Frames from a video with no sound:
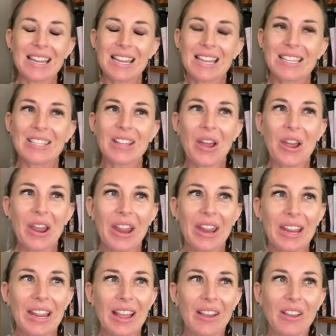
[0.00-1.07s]

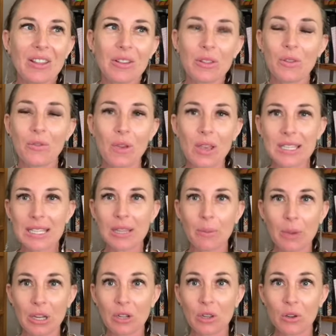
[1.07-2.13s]
So the first thing that
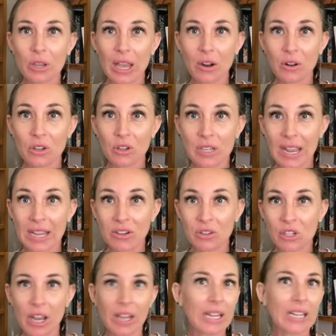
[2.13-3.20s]
we're going to look at on your natal
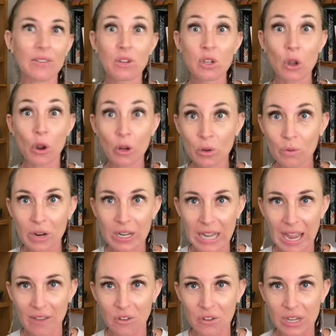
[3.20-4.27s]
chart, and if you don't already
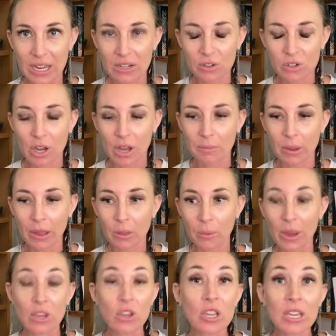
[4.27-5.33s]
have your natal chart, by the
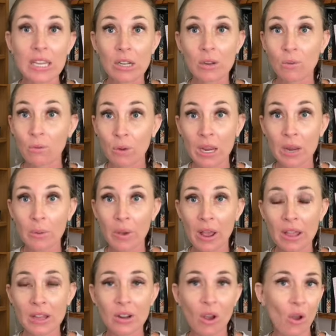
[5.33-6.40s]
way, you can get a free
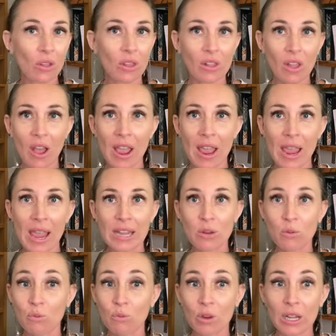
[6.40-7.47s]
one
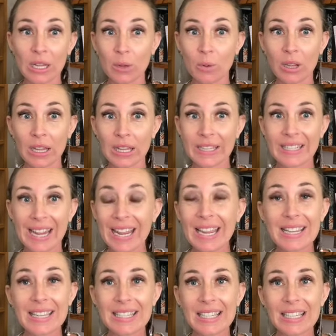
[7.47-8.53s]
online really quickly and
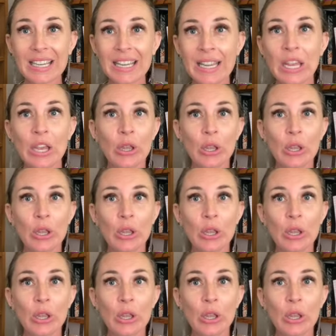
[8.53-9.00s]
easily.